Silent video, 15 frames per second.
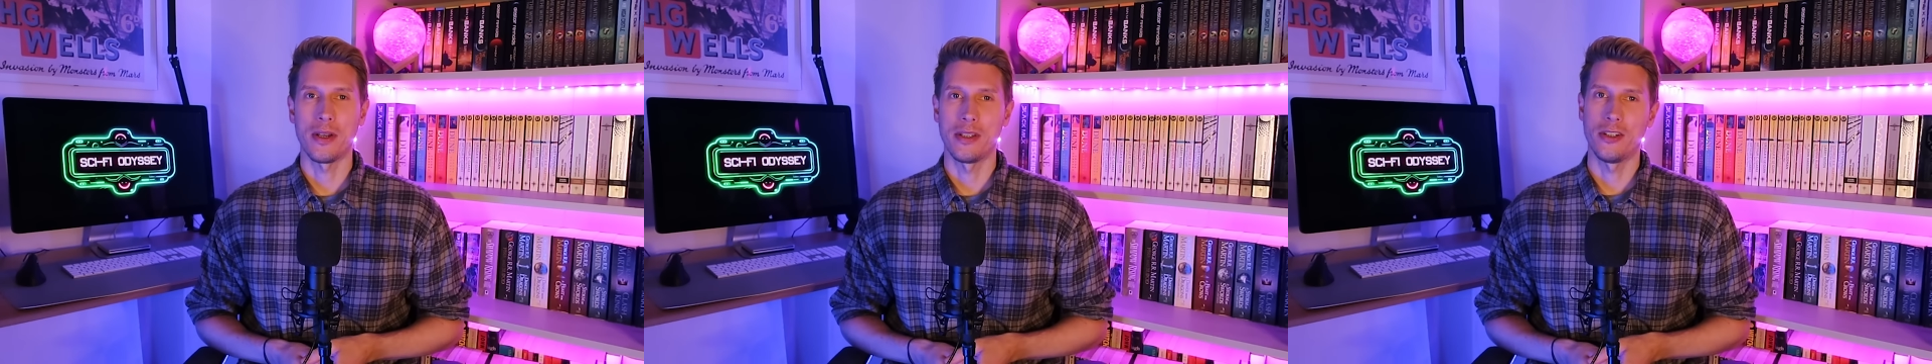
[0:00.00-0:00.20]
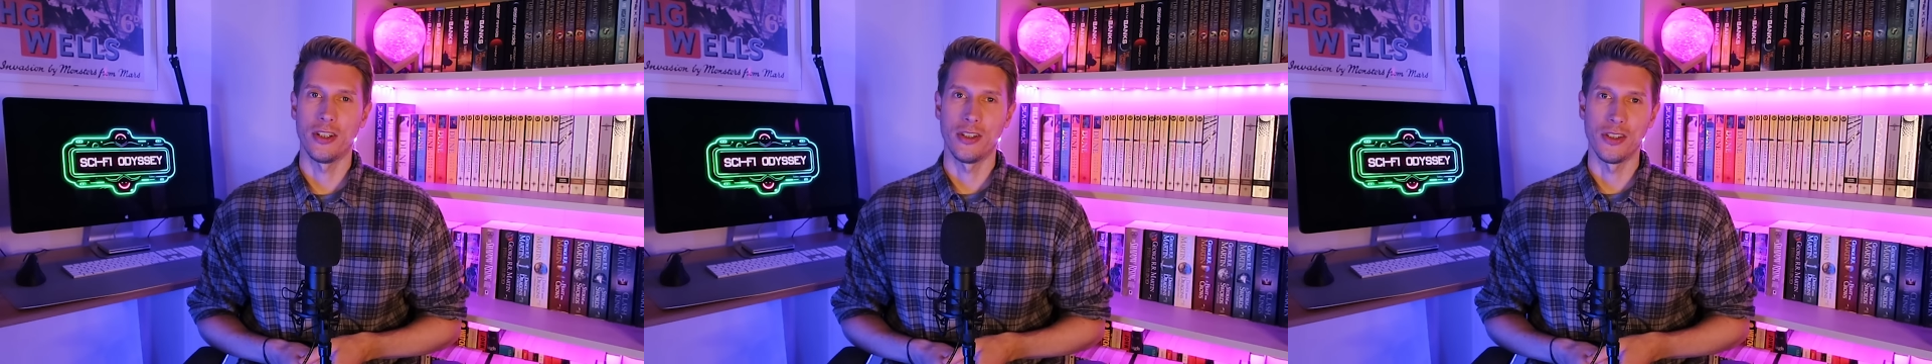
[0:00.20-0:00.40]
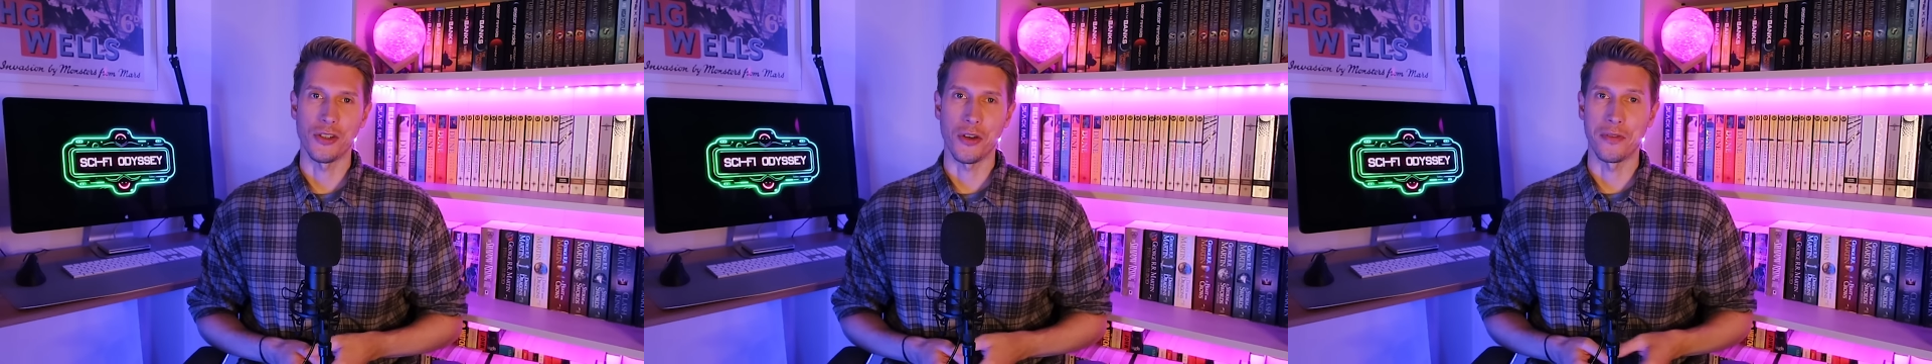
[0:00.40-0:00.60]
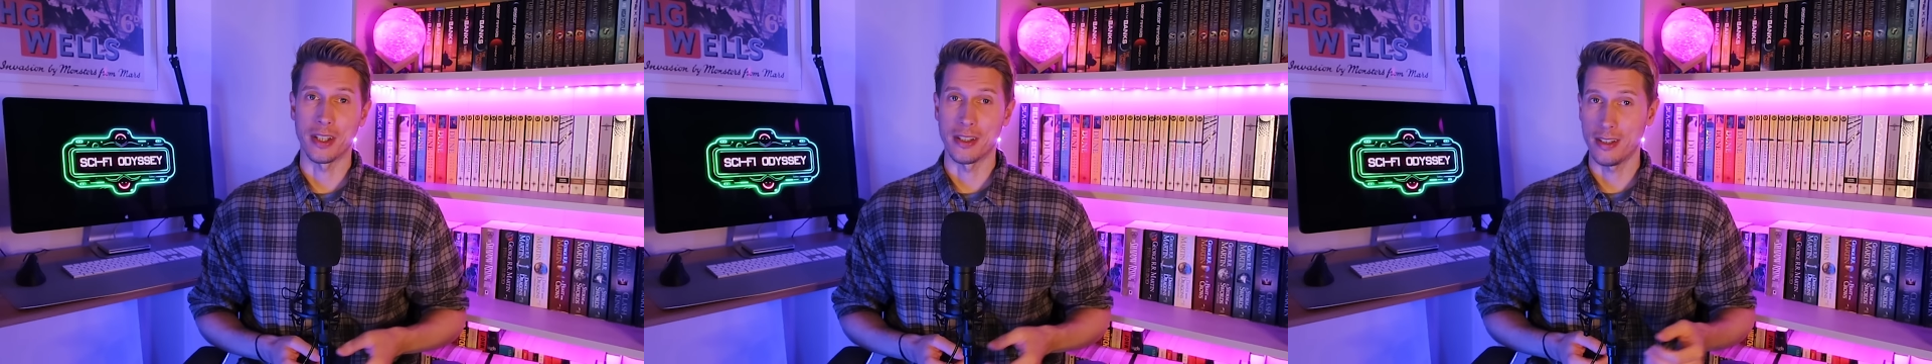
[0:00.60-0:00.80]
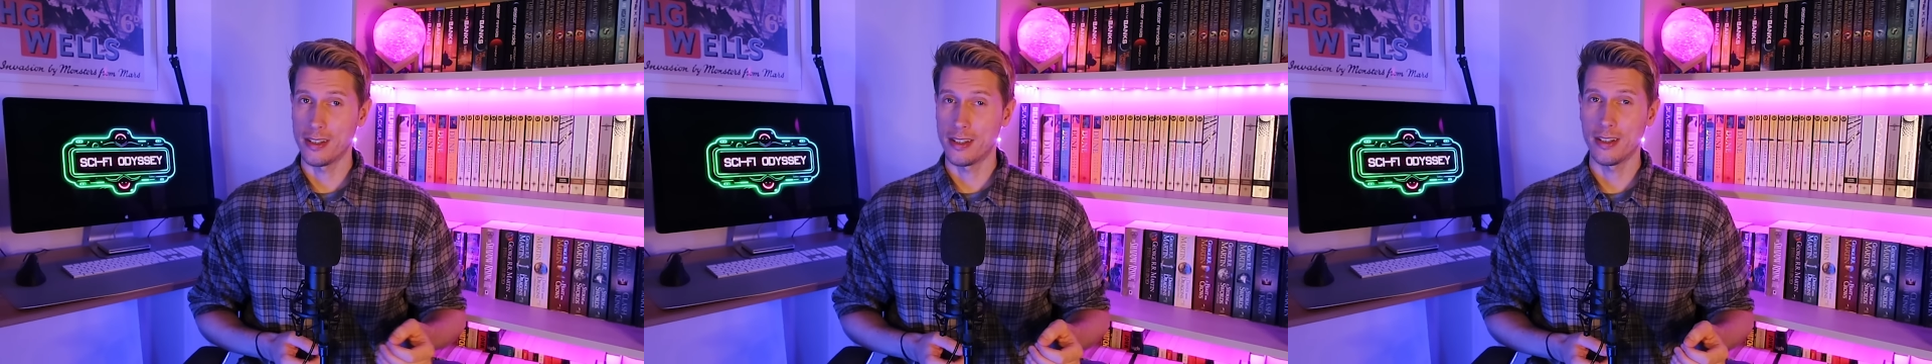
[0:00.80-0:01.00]
questions
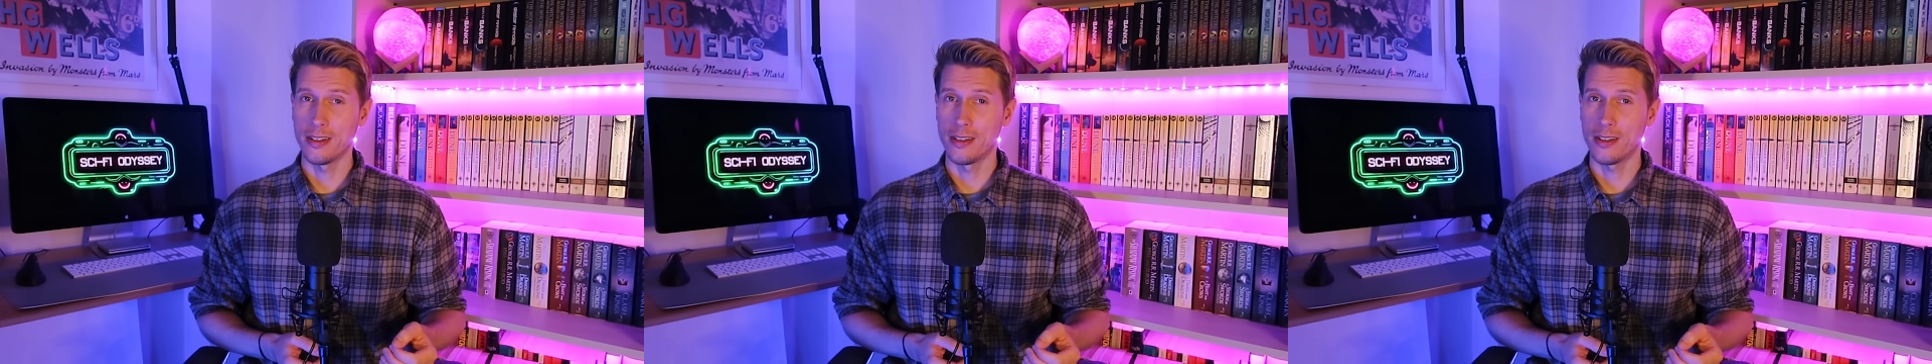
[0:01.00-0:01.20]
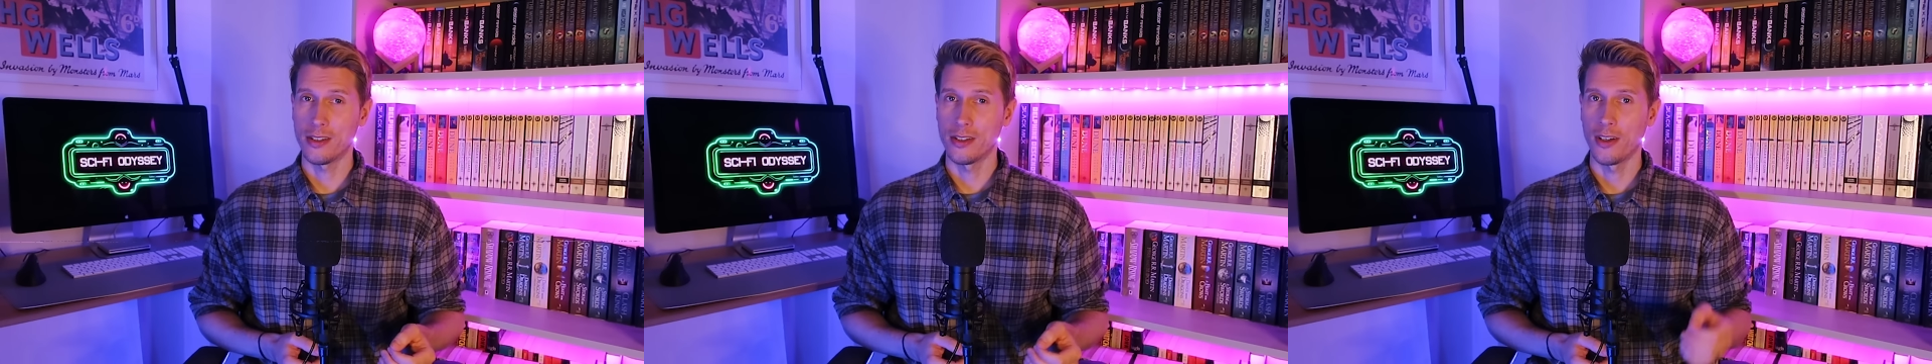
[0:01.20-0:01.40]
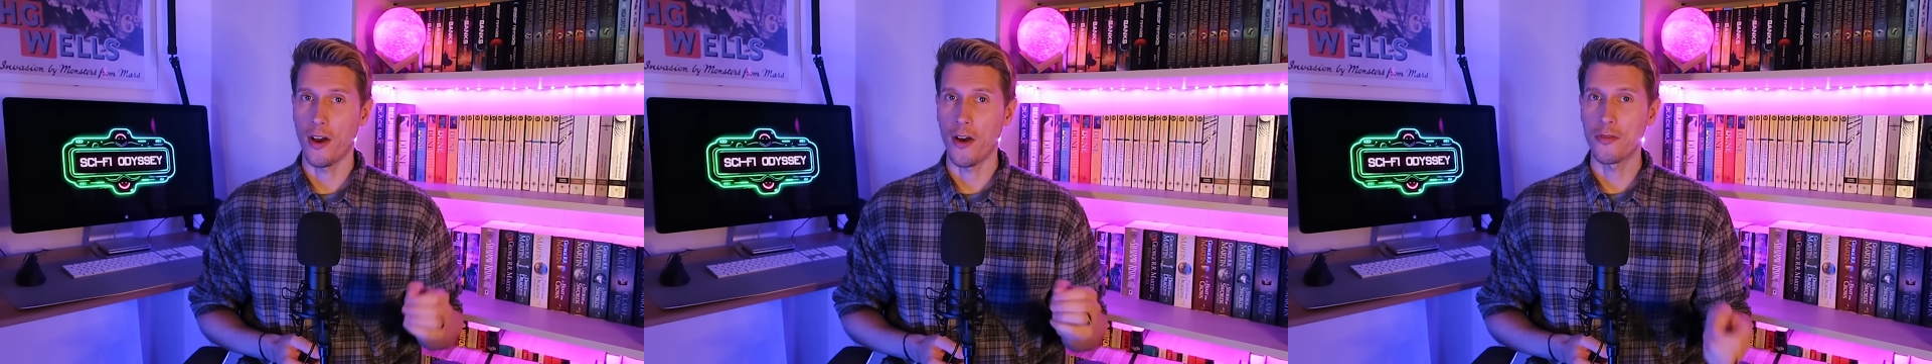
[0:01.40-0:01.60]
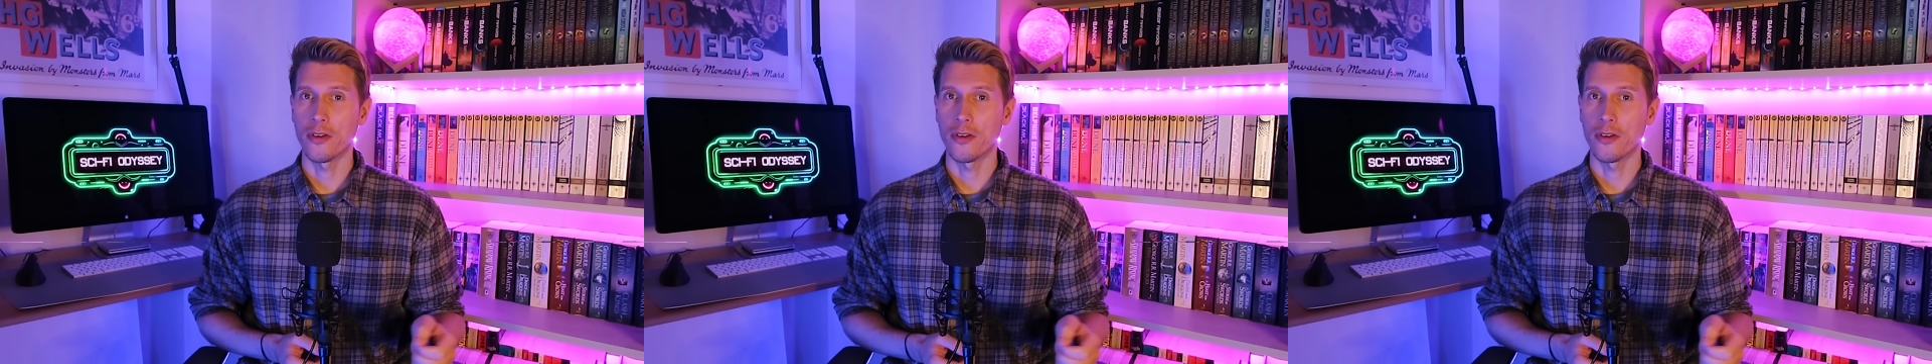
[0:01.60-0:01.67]
of existence,